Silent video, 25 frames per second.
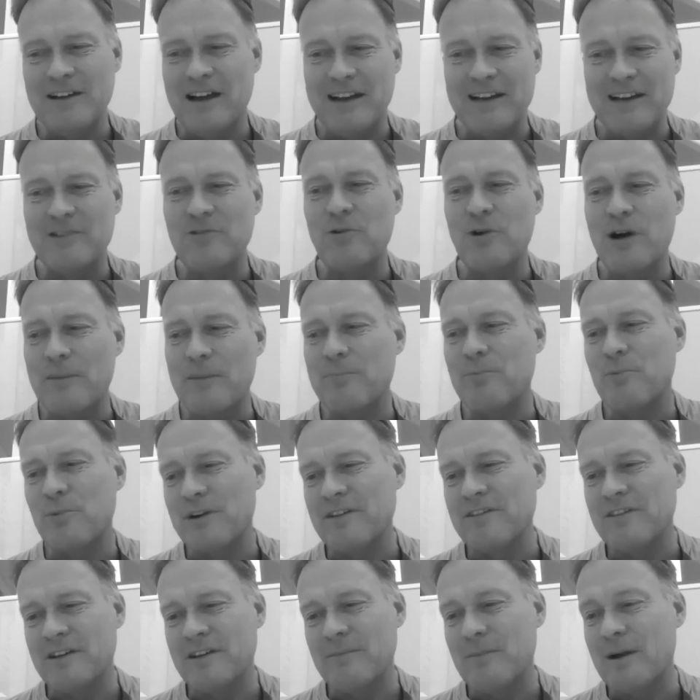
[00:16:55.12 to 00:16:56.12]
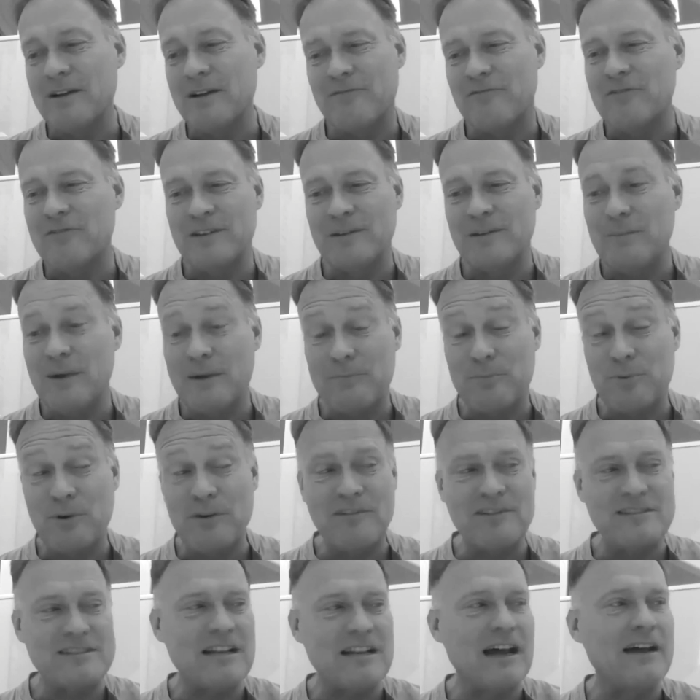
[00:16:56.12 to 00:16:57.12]
grew up with in my
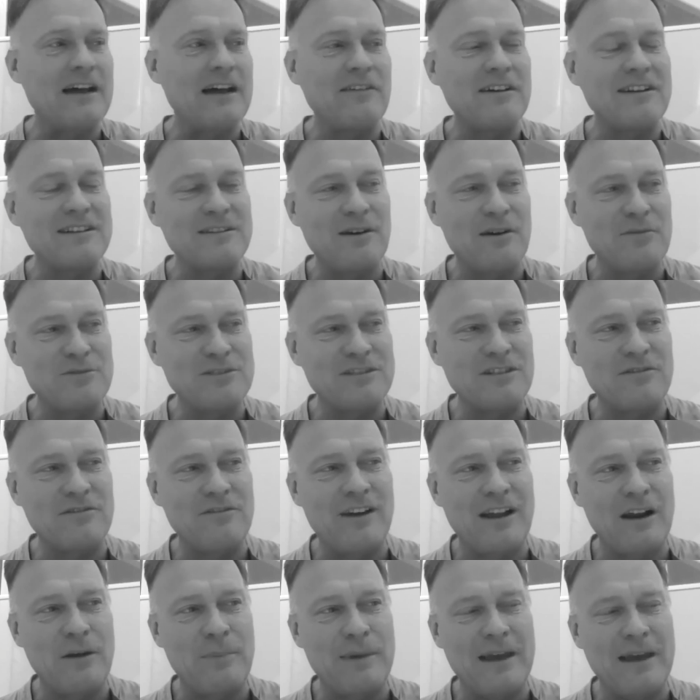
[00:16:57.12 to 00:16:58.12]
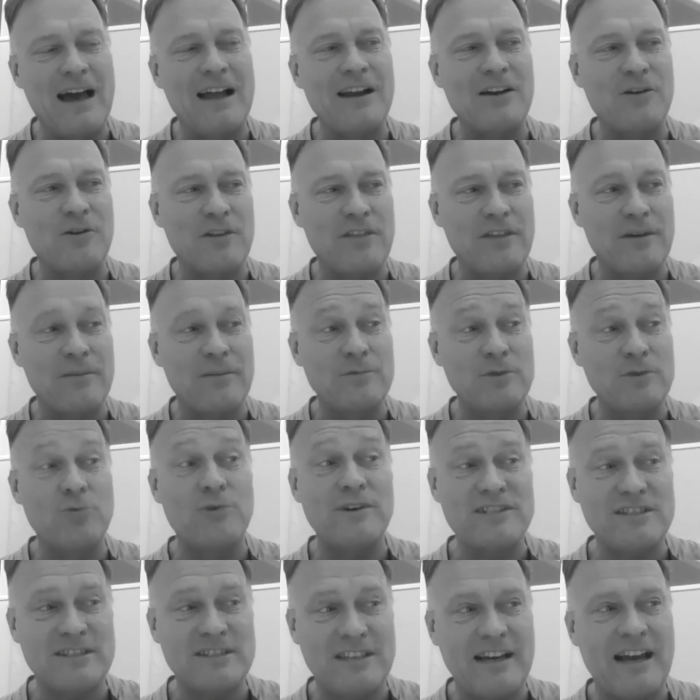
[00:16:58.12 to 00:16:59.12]
previous life, I was developing
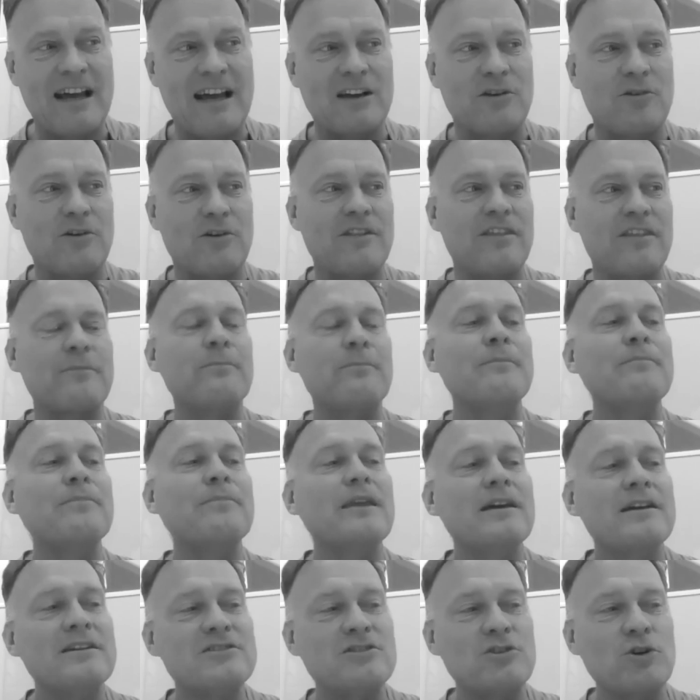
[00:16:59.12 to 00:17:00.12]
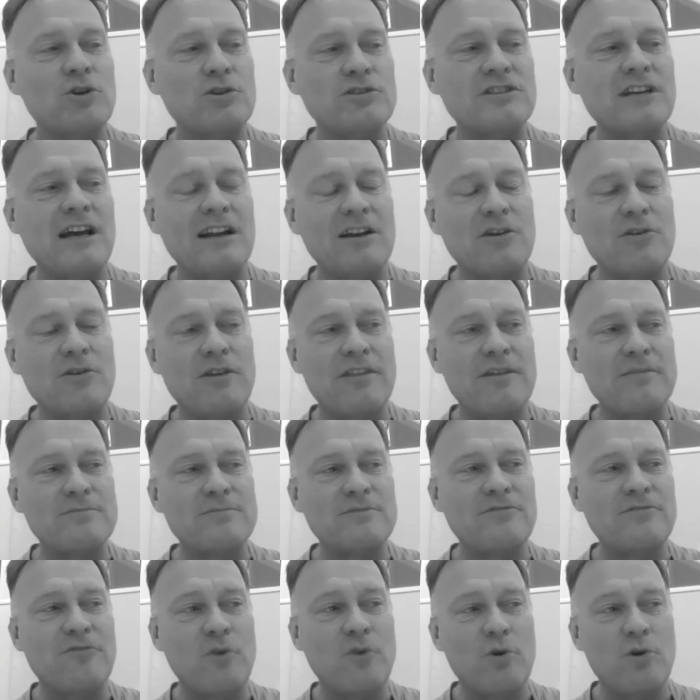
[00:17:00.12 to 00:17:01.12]
heuristic algorithm, search
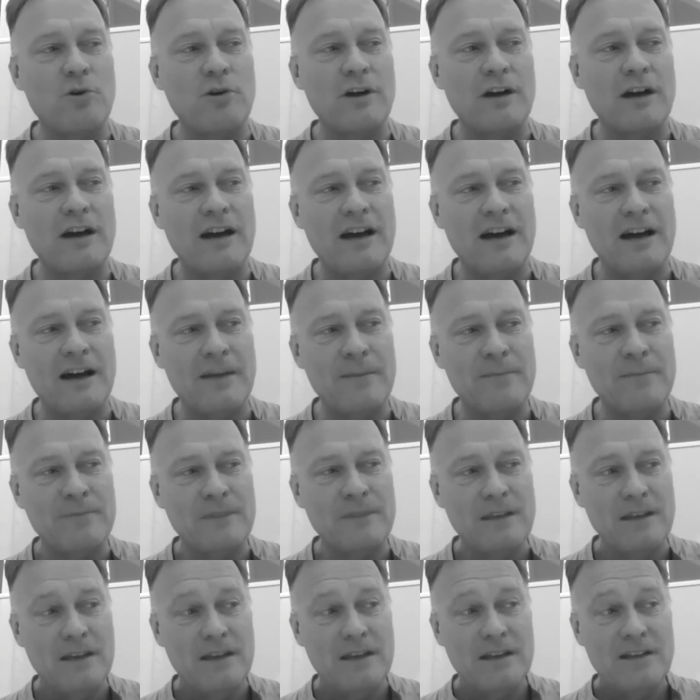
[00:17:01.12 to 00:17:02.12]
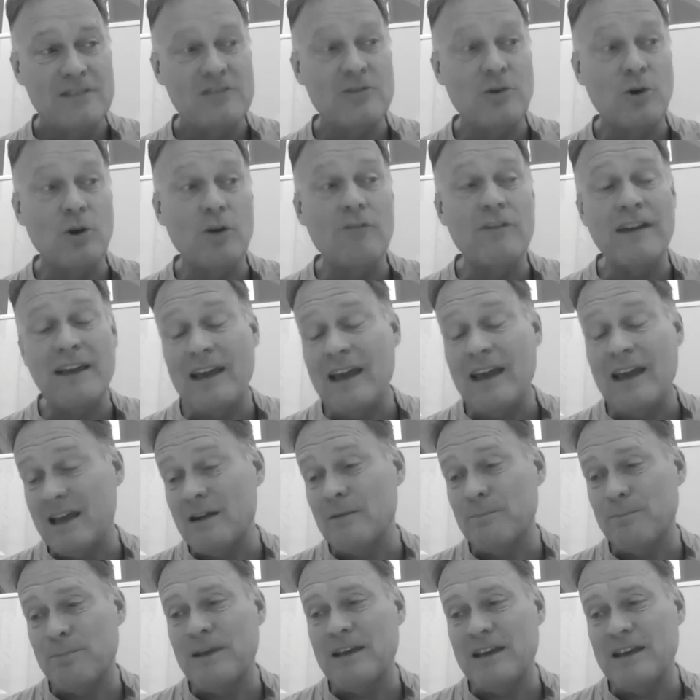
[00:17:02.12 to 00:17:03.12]
algorithms for solving
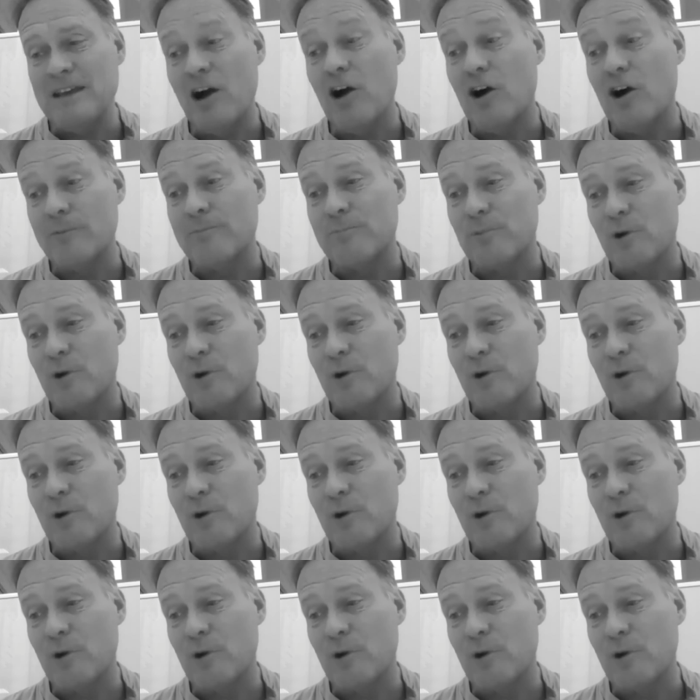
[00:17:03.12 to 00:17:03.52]
NP hard